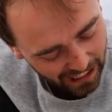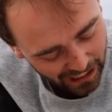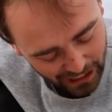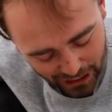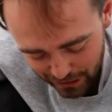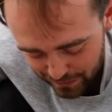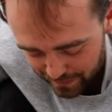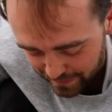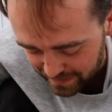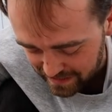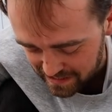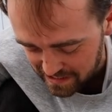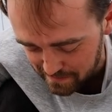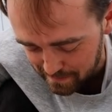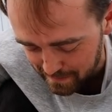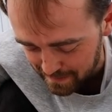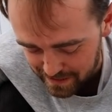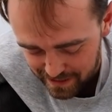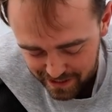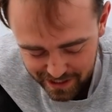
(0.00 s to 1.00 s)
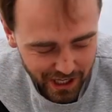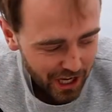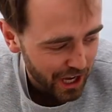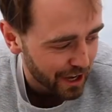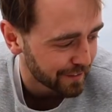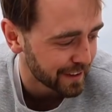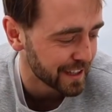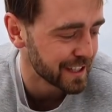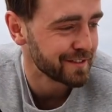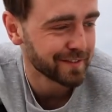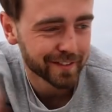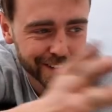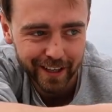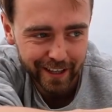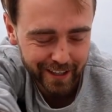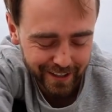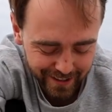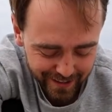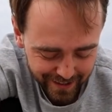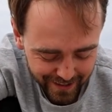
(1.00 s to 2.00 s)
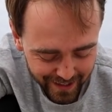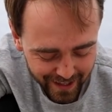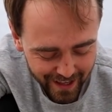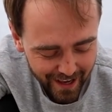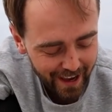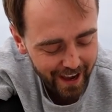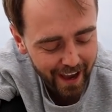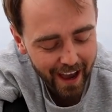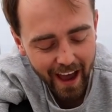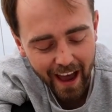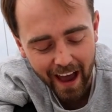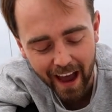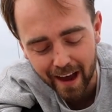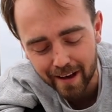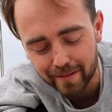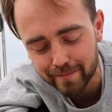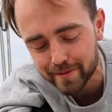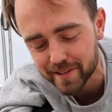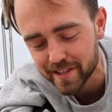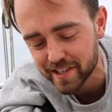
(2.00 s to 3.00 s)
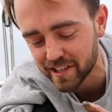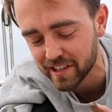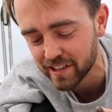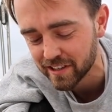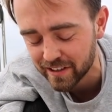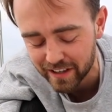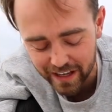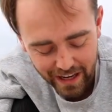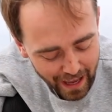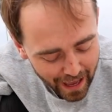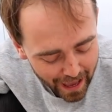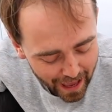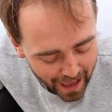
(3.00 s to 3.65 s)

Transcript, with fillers: I don't think this has been serviced for absolutely